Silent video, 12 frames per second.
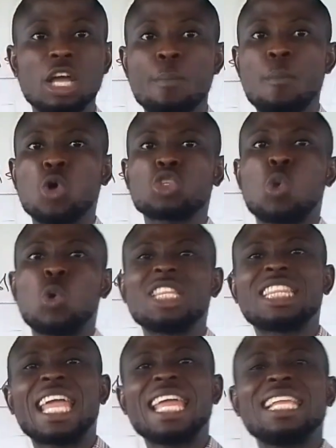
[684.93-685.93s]
must
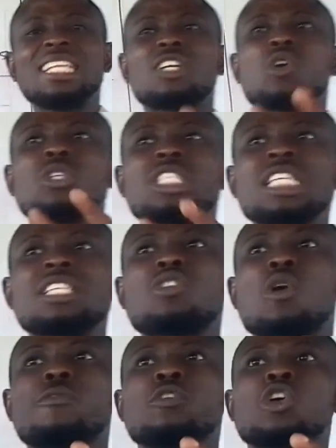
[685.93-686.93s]
consist
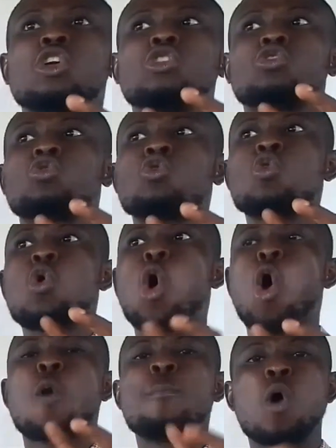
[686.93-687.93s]
of two
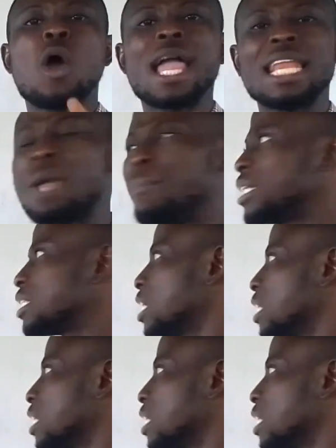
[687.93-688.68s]
or more elements.